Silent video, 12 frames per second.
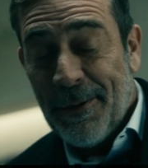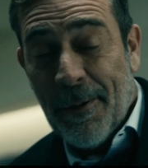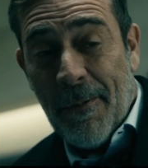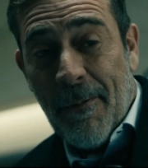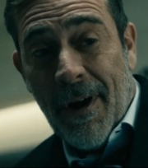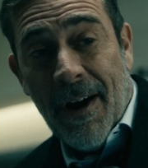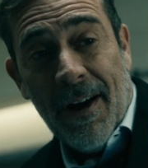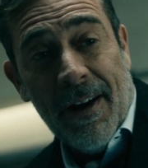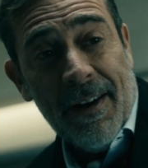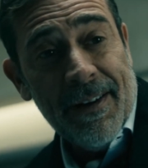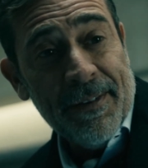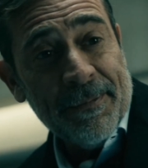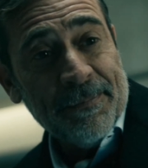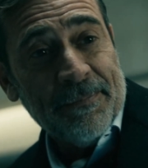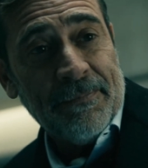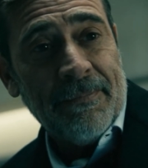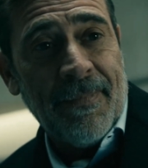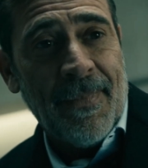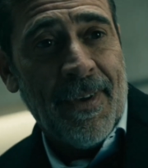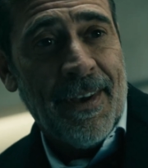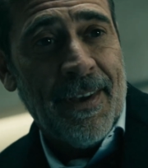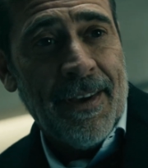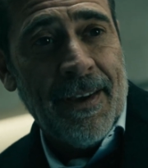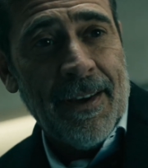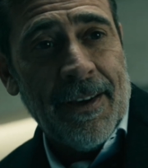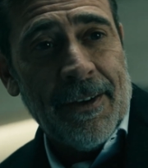that harms Butcher when he rejects Kessler,